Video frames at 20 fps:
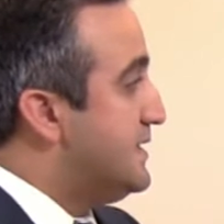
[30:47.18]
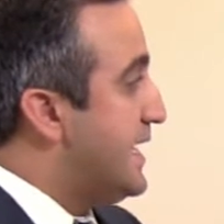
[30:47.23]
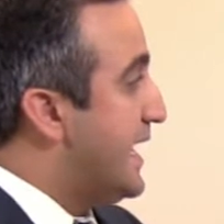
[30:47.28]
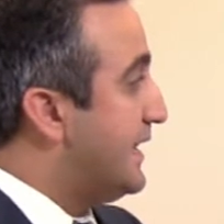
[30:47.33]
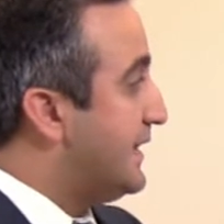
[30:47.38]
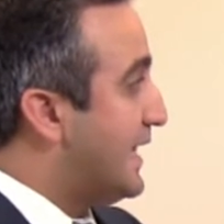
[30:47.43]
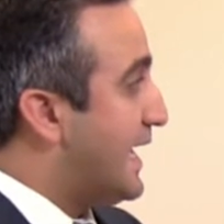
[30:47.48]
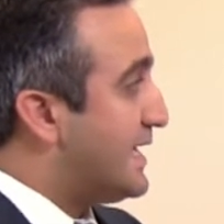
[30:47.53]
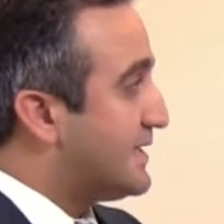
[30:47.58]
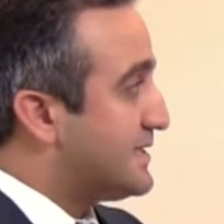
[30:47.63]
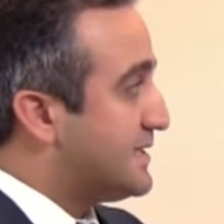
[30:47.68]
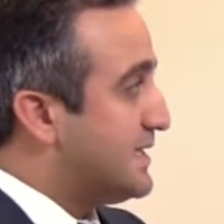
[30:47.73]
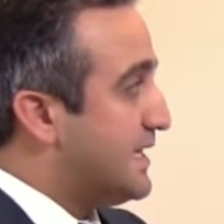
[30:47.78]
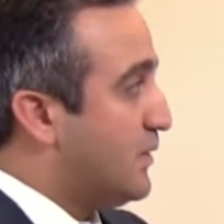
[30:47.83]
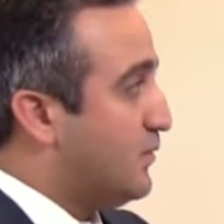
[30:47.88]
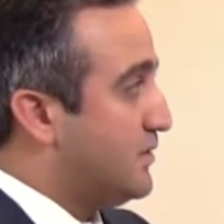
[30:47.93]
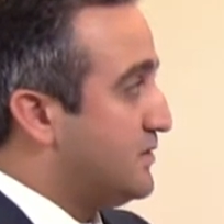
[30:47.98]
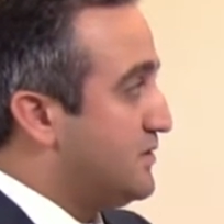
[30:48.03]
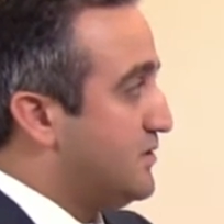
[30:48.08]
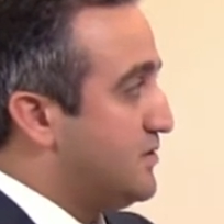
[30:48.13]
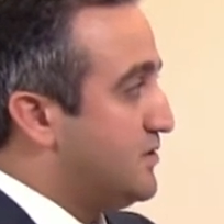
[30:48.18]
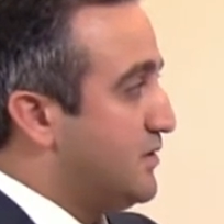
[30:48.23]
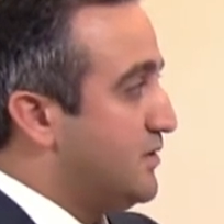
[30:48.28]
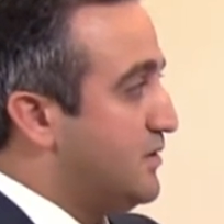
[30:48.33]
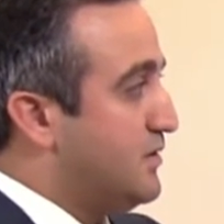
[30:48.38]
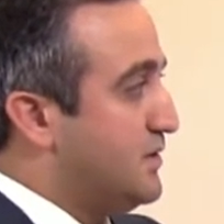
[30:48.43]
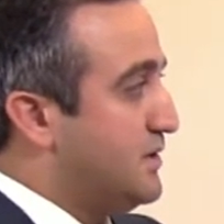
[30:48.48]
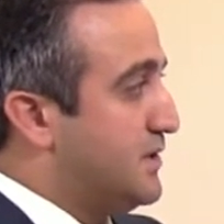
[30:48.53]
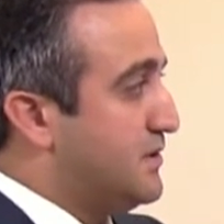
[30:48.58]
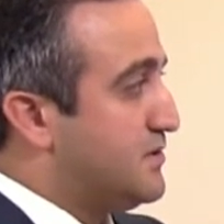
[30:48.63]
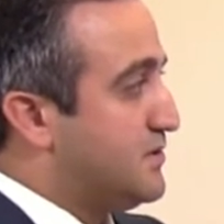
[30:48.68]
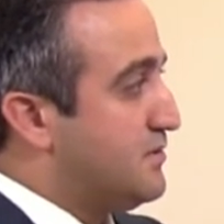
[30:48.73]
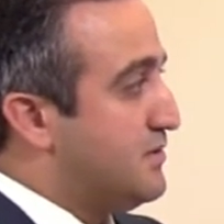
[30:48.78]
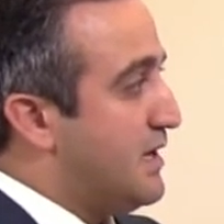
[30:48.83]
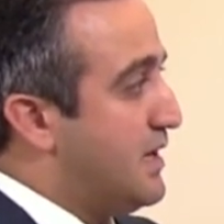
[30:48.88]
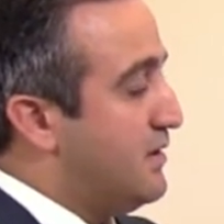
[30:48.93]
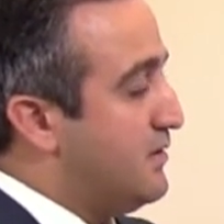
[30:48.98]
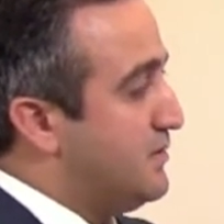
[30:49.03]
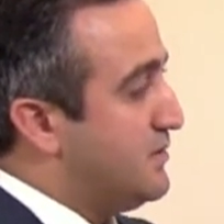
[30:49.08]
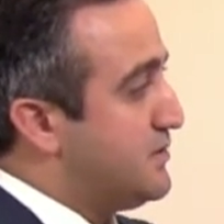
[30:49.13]
And lastly, I want to show you this. So,
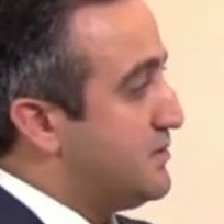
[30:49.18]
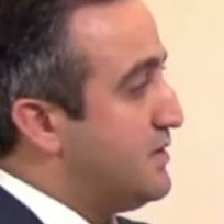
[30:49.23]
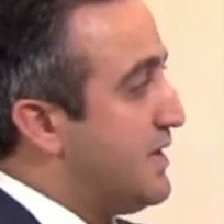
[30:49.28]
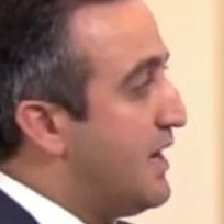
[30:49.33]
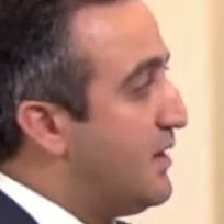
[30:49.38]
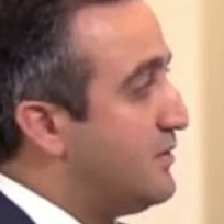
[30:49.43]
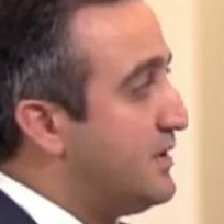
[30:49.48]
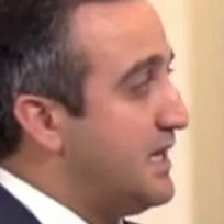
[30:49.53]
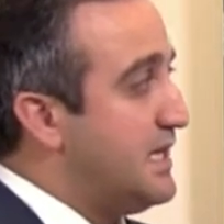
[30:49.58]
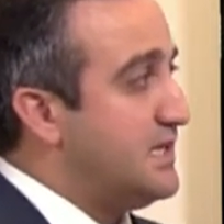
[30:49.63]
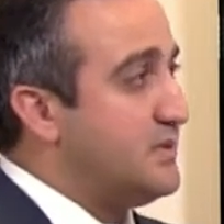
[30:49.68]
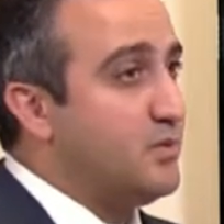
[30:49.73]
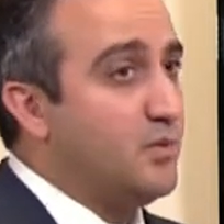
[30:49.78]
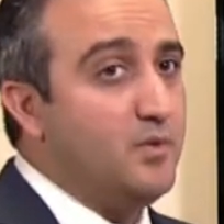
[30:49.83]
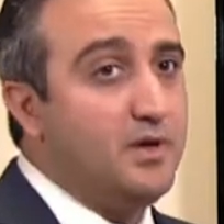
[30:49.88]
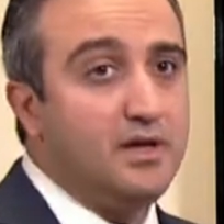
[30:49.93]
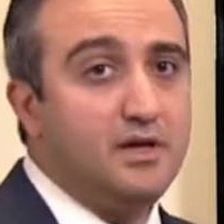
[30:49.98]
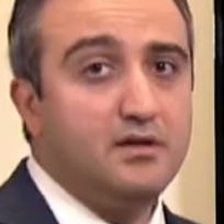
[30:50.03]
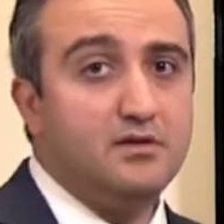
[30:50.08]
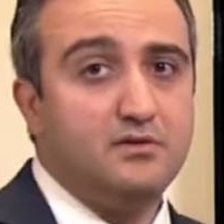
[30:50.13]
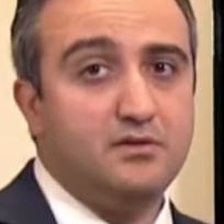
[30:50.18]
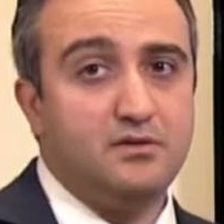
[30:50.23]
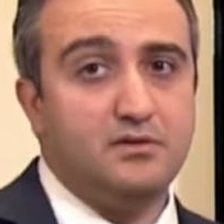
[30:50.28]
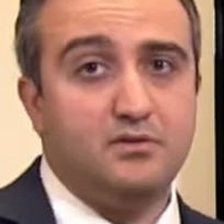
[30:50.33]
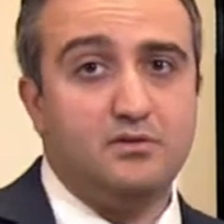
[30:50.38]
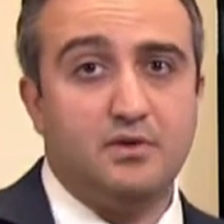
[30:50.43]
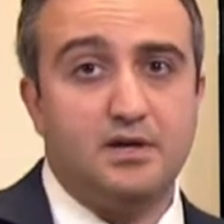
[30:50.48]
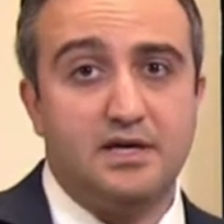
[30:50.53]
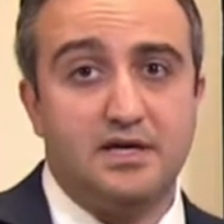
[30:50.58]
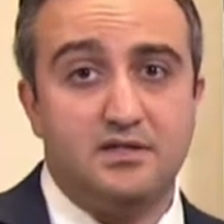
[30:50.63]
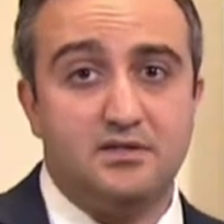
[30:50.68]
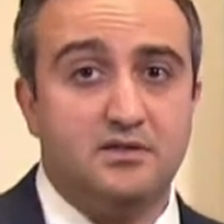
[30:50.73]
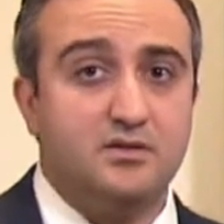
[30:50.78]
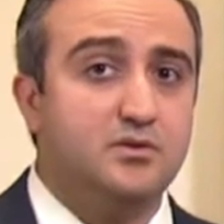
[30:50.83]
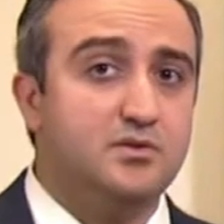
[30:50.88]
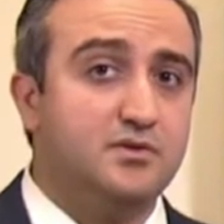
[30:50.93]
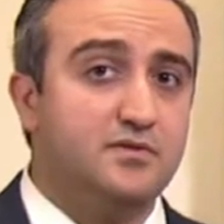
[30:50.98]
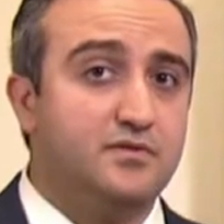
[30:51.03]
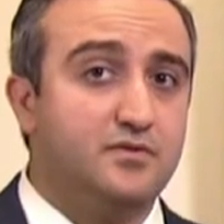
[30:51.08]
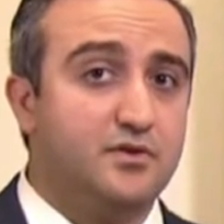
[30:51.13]
now, so nowadays, what we can do is
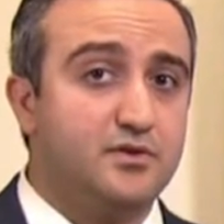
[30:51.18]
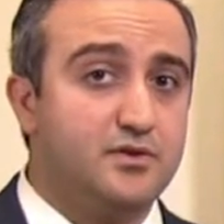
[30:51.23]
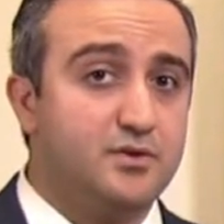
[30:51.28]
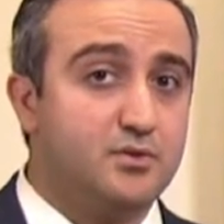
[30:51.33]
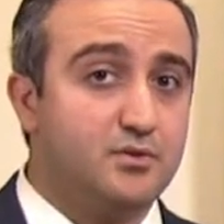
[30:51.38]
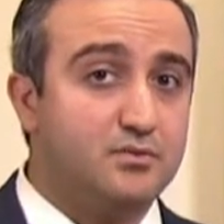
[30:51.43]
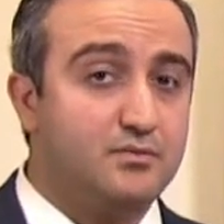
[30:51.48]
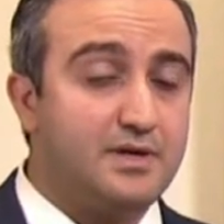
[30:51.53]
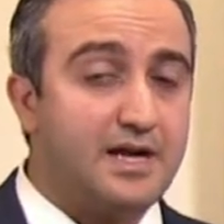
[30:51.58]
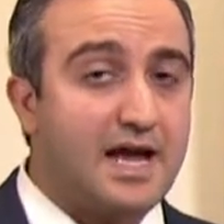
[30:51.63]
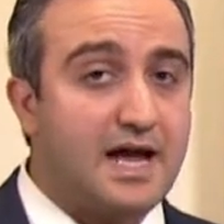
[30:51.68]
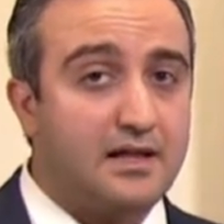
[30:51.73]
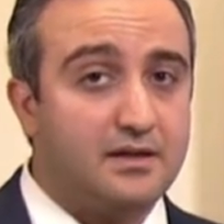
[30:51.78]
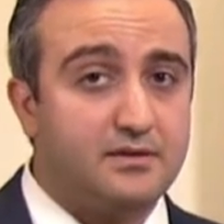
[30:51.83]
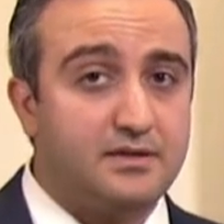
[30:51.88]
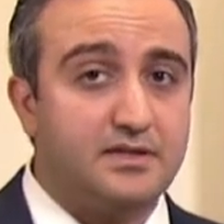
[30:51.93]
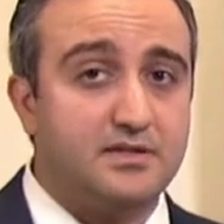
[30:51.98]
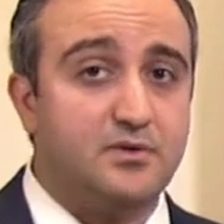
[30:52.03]
use virtual reality.